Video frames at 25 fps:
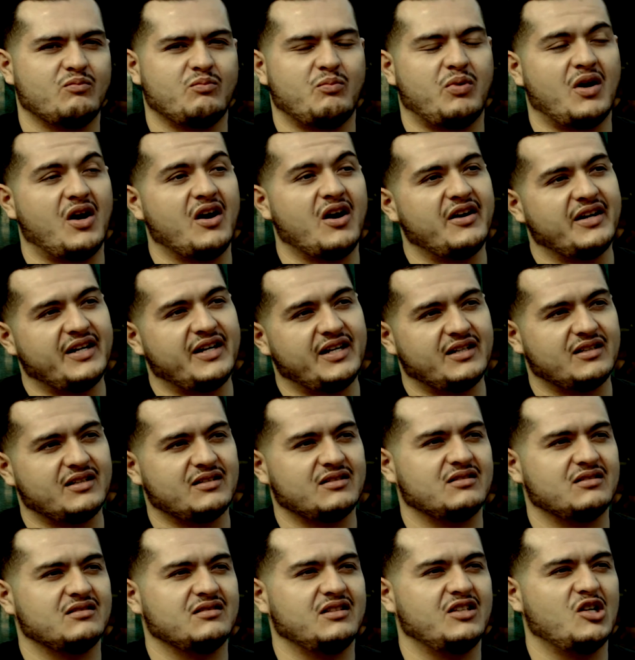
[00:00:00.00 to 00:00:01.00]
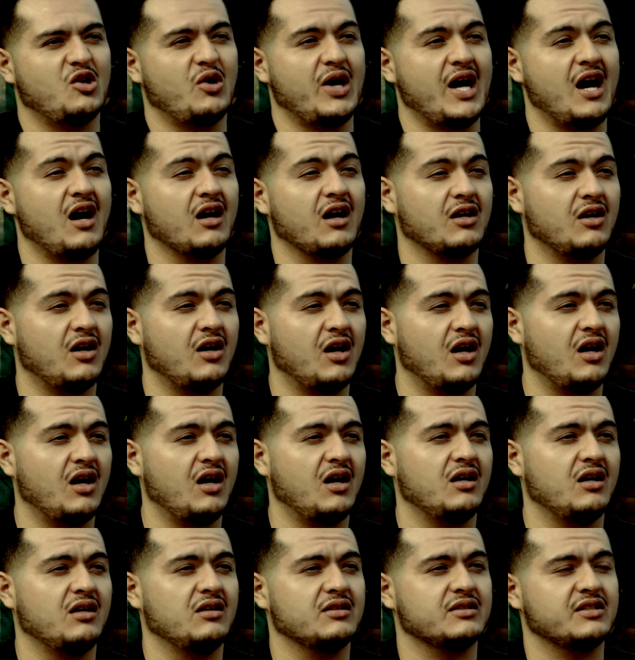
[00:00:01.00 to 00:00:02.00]
partying,
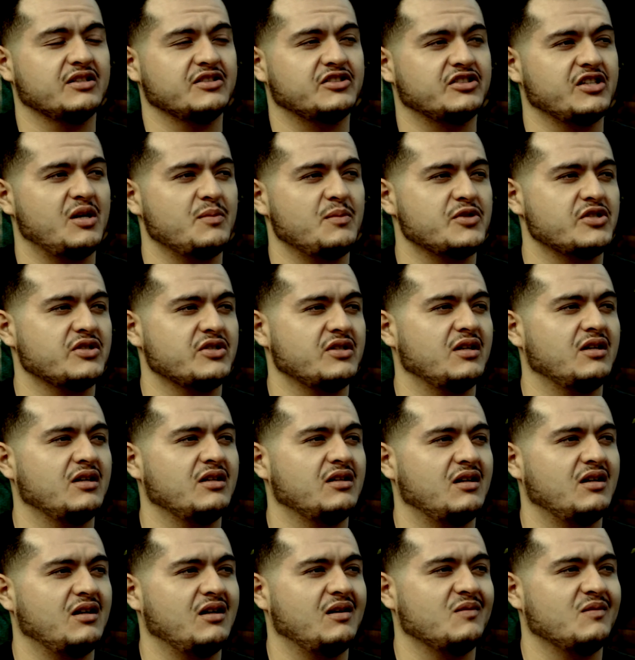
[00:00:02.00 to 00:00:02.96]
alcohol consumption,